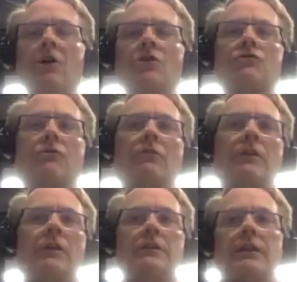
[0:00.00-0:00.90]
So
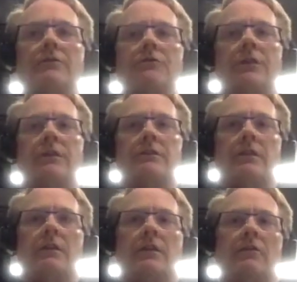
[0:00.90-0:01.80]
these exercises
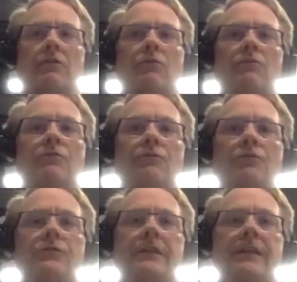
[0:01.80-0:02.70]
I'm going to go
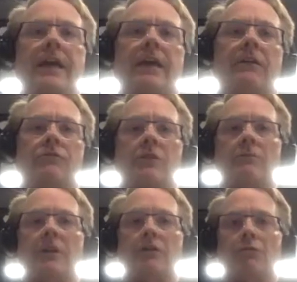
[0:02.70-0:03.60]
through today, there's going
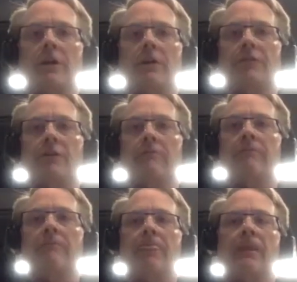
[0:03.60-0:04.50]
to be 3 of them.
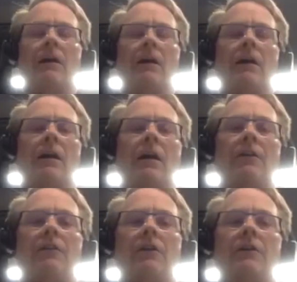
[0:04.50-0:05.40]

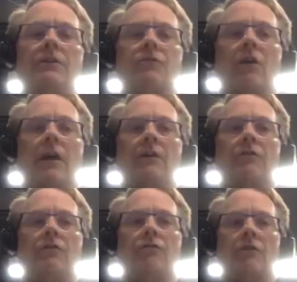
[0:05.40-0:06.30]
They're designed
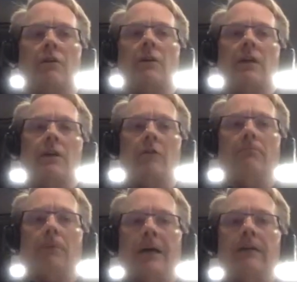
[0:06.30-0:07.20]
to start getting your
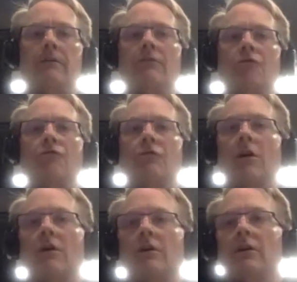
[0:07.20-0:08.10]
butt
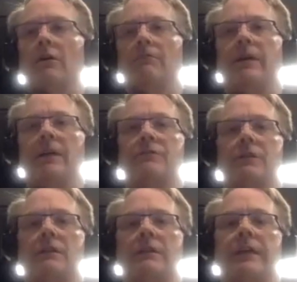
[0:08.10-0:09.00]
stronger,
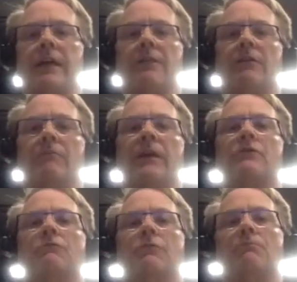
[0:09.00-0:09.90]
basically, and they're meant
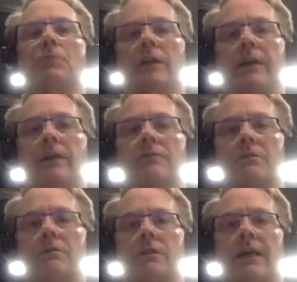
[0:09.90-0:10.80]
to
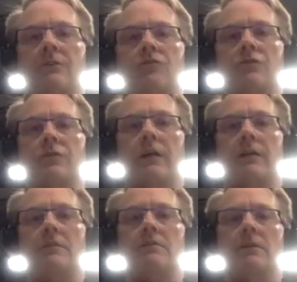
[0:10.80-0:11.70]
replace the
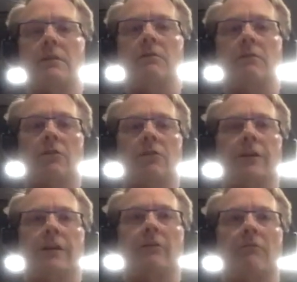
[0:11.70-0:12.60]
exercises that you
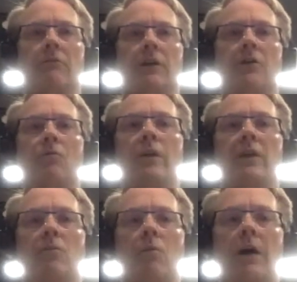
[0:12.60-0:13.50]
learned in
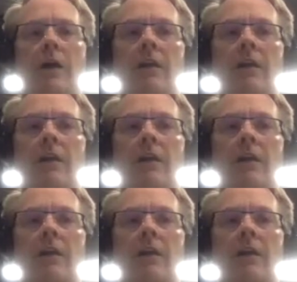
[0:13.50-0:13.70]
week 1.